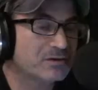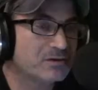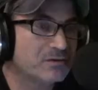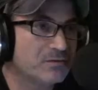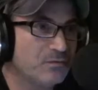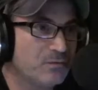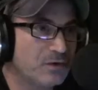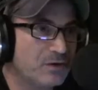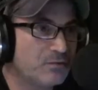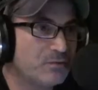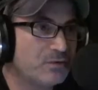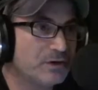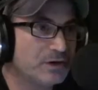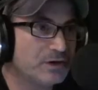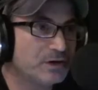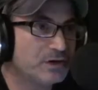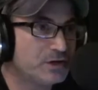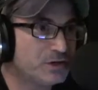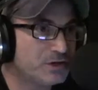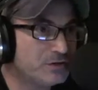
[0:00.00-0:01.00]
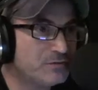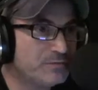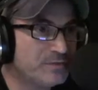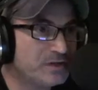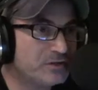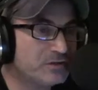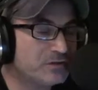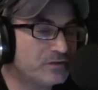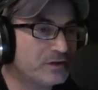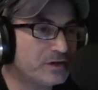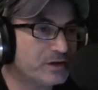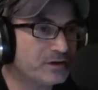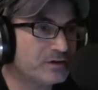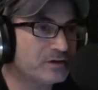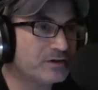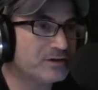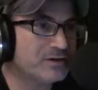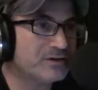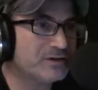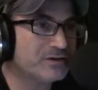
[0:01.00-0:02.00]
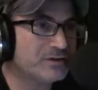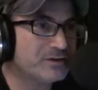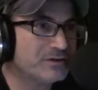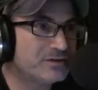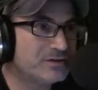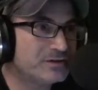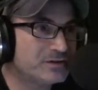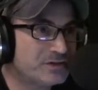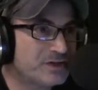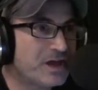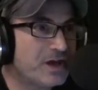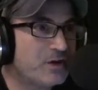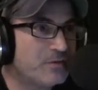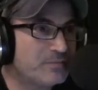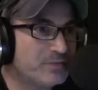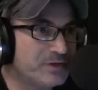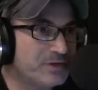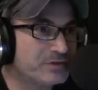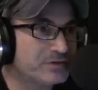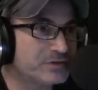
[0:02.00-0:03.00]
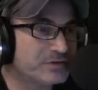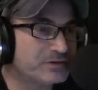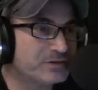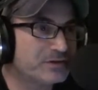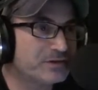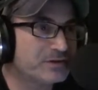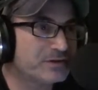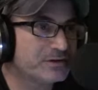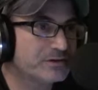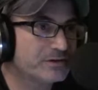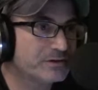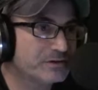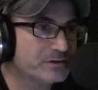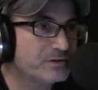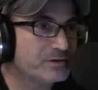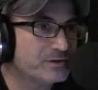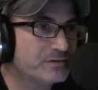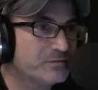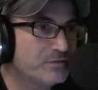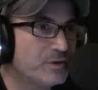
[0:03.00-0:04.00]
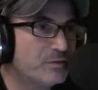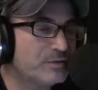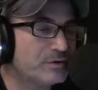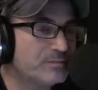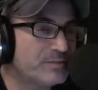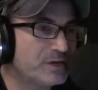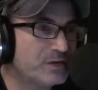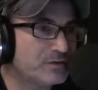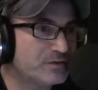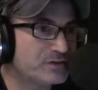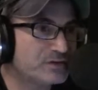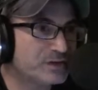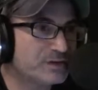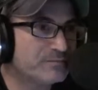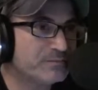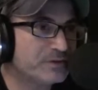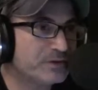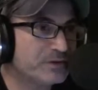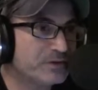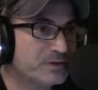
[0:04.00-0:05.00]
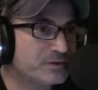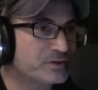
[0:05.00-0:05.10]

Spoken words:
what would you be doing to help this? What would be your solutions?